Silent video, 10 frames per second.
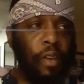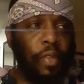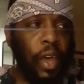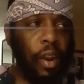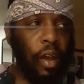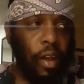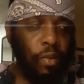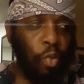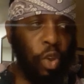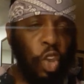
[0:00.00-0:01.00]
that
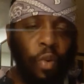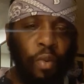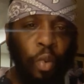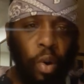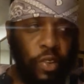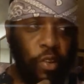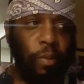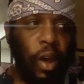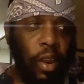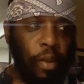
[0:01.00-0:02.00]
when you reward
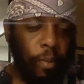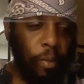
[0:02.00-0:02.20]
somebody